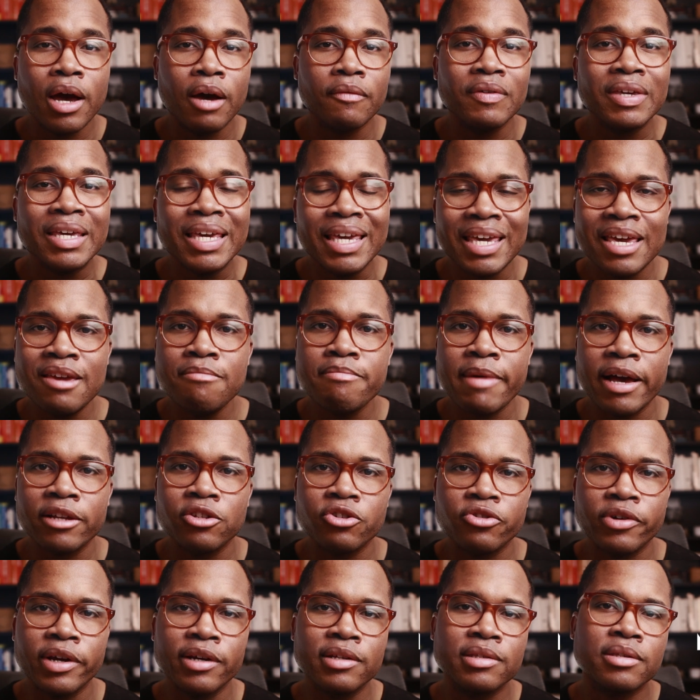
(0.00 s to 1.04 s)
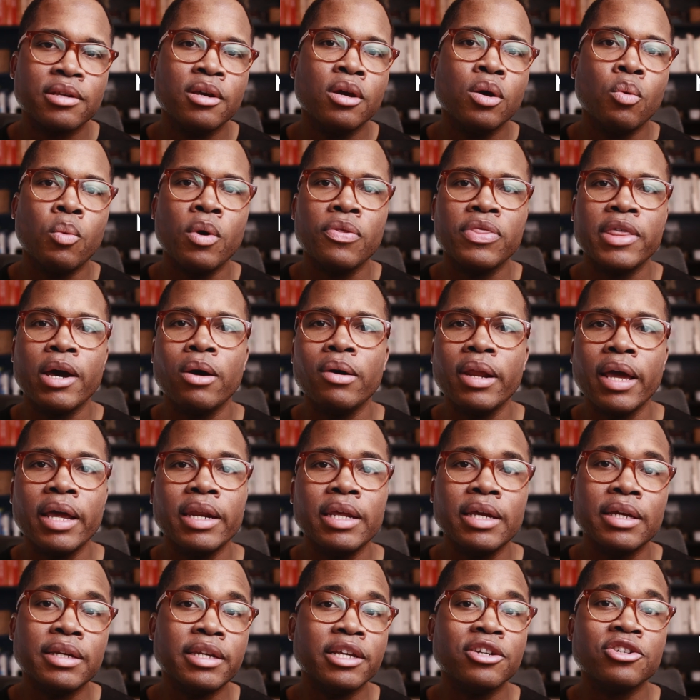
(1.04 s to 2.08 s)
of key metrics without
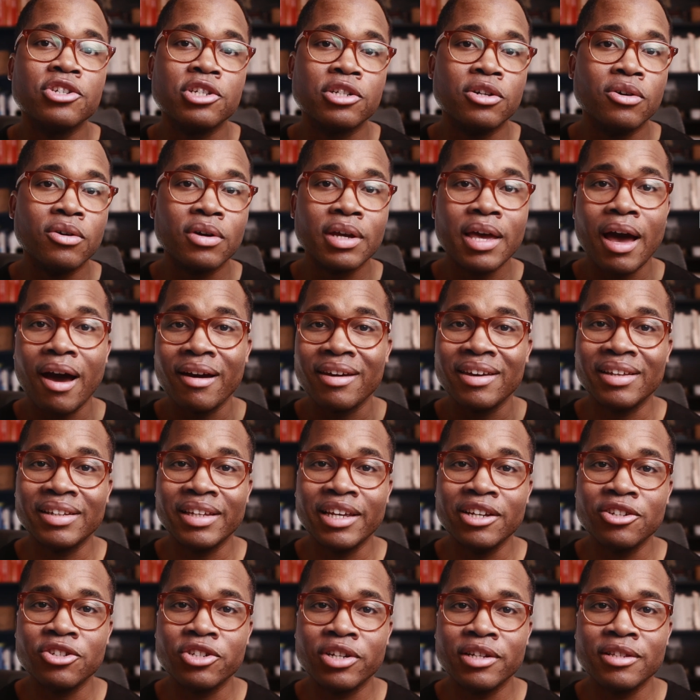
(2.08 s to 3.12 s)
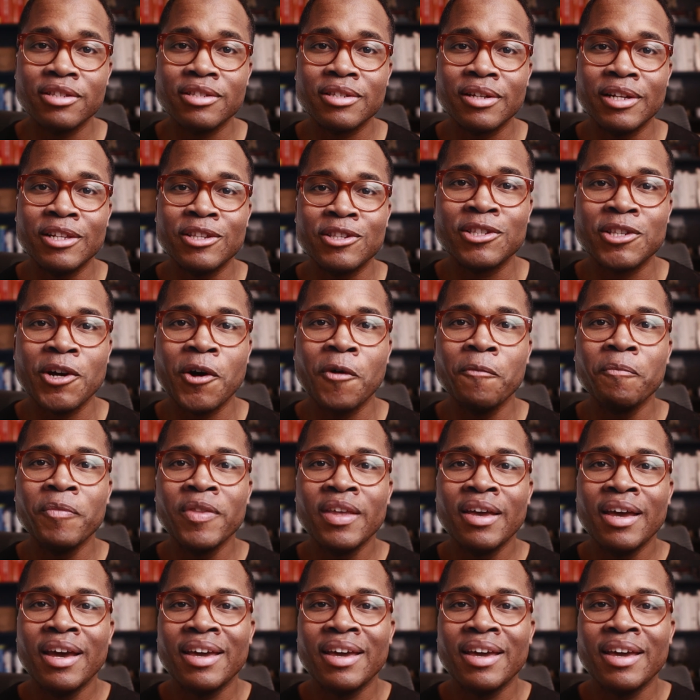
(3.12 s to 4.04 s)
any additional calculations. And so,